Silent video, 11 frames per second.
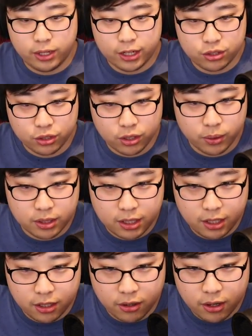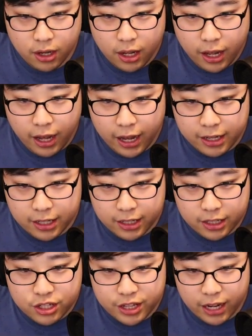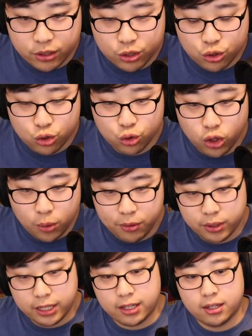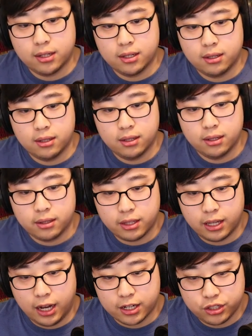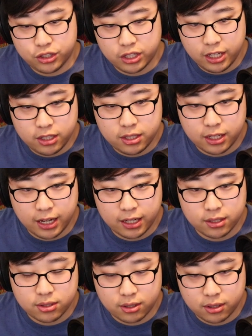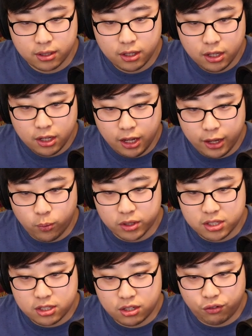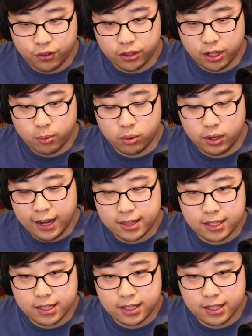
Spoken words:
to actually go into here, and it is now distributing the oxygen into the canister. And once this is filled up, we'll add